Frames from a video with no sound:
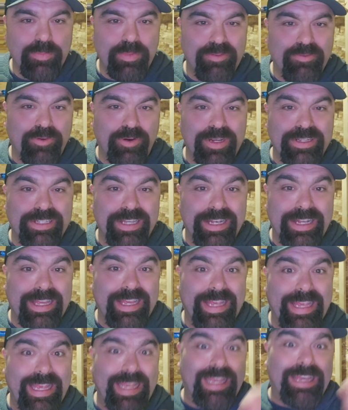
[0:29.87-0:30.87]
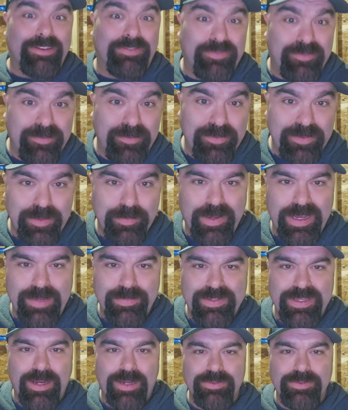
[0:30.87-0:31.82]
before I said if the pipe's